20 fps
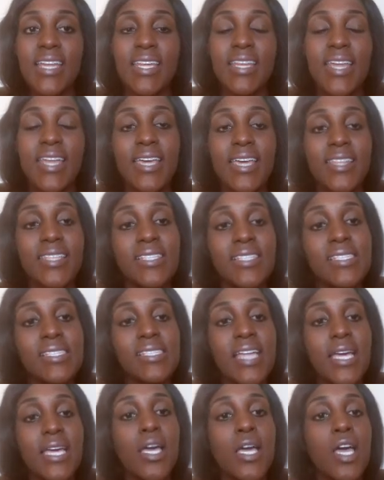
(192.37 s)
and like this is
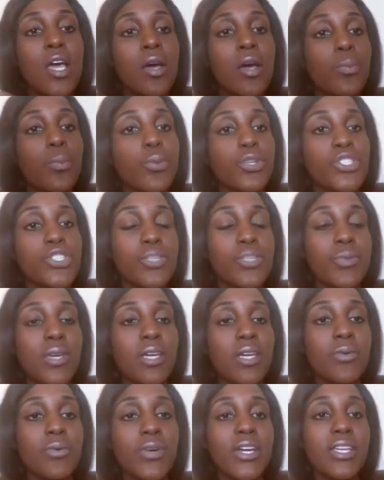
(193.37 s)
like pushing me
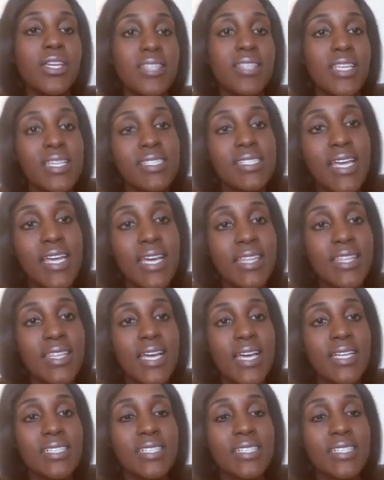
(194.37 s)
away and things like that.